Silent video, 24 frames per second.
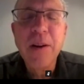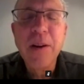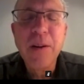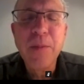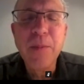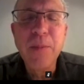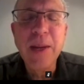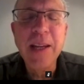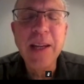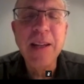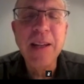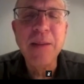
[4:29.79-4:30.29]

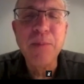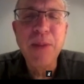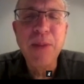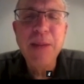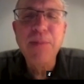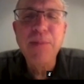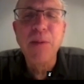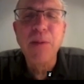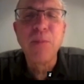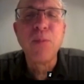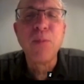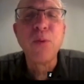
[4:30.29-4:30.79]
meaning
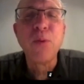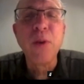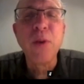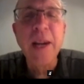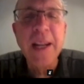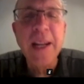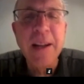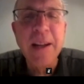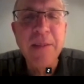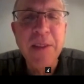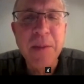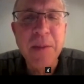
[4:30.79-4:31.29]
people
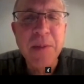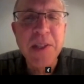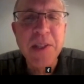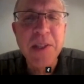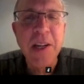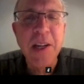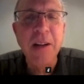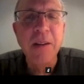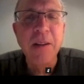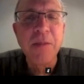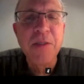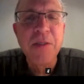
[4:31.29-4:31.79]
bring of
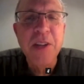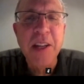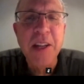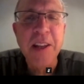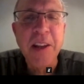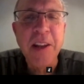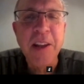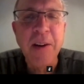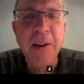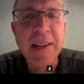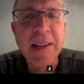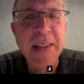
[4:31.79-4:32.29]
themselves and
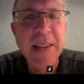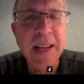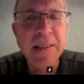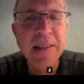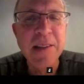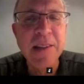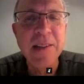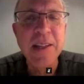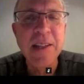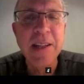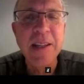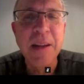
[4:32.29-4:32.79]
their
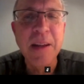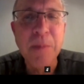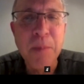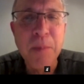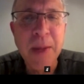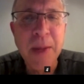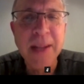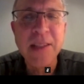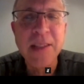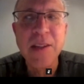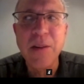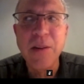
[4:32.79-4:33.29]
identity and
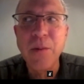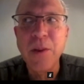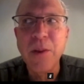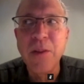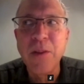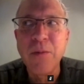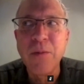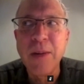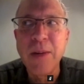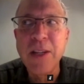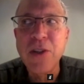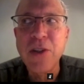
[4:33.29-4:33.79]
mix it with the
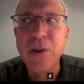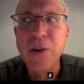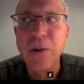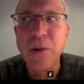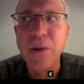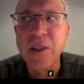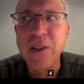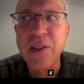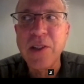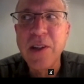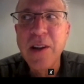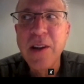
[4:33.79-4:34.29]

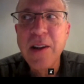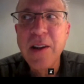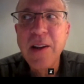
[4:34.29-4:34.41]
resource,